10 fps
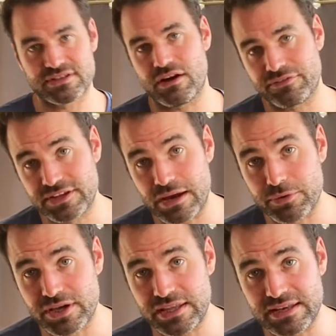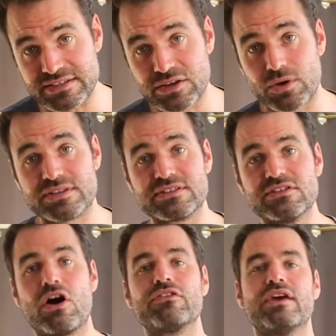of the Yabukita. So it's
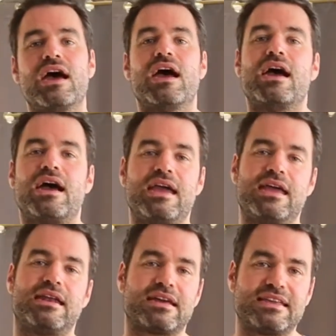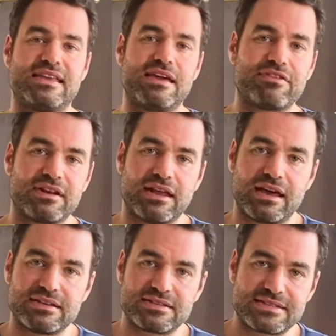not in a given
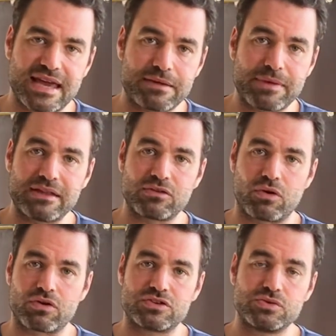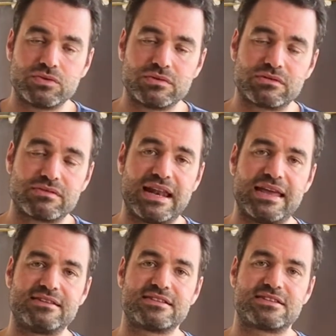segment or
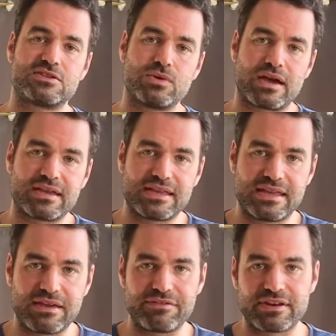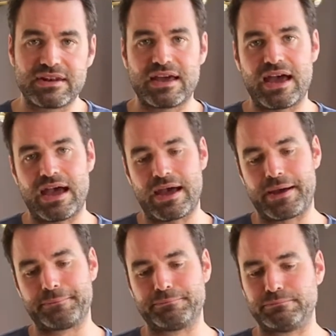related to a given
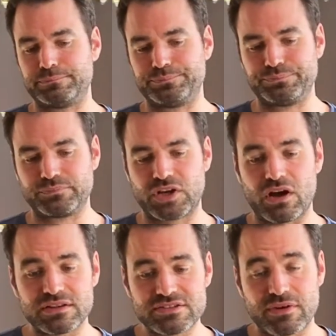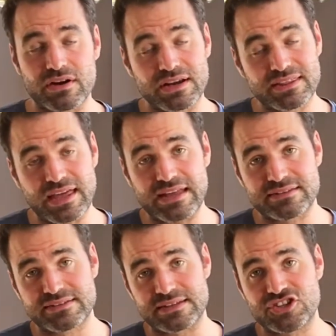cultivar
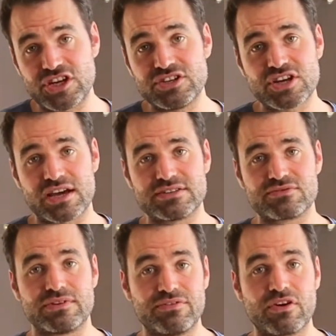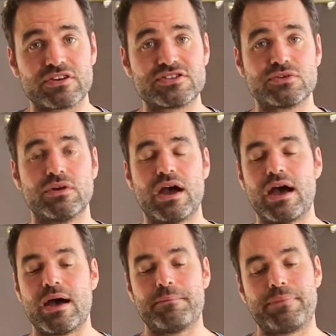that the Shincha is referred to,
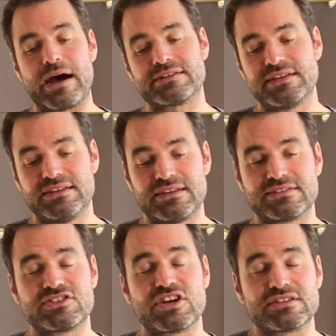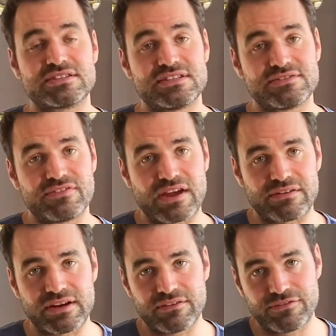but it is just this
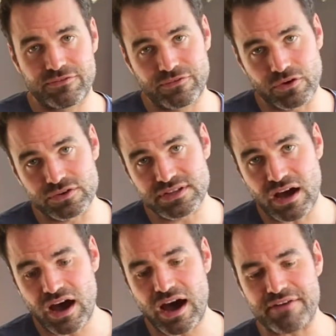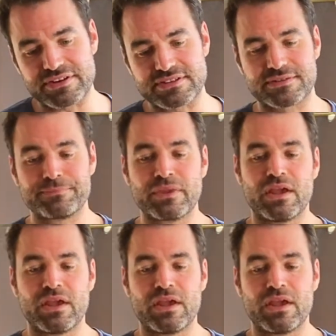very first harvest.